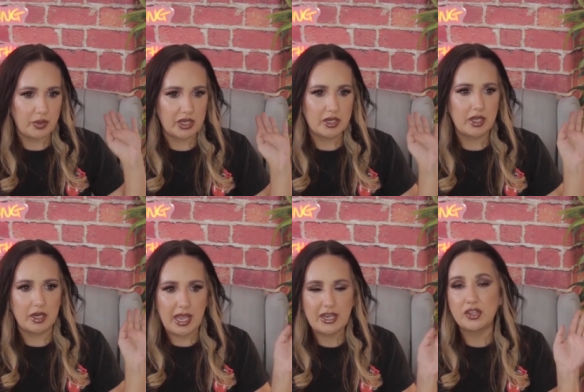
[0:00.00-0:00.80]
But
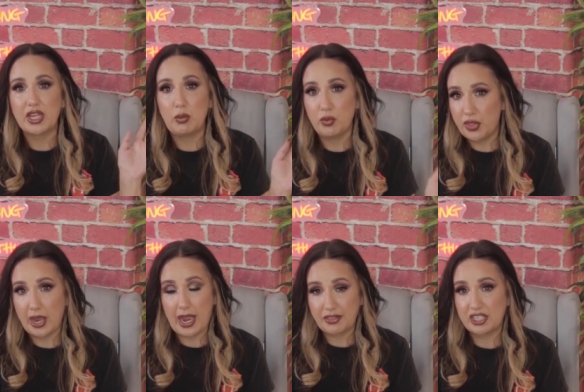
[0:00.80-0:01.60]
in Canada, they,
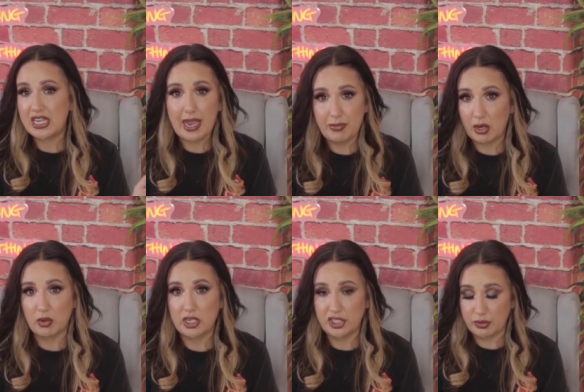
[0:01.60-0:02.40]
they, at the time they
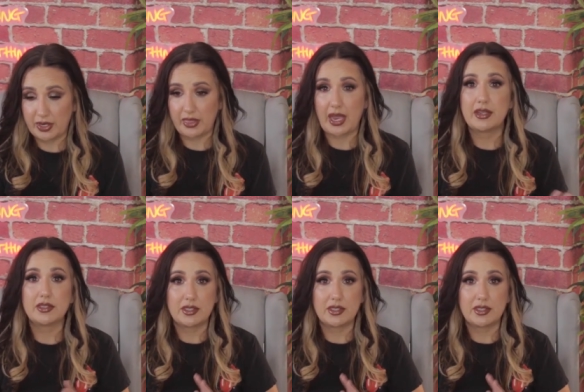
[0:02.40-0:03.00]
weren't doing that.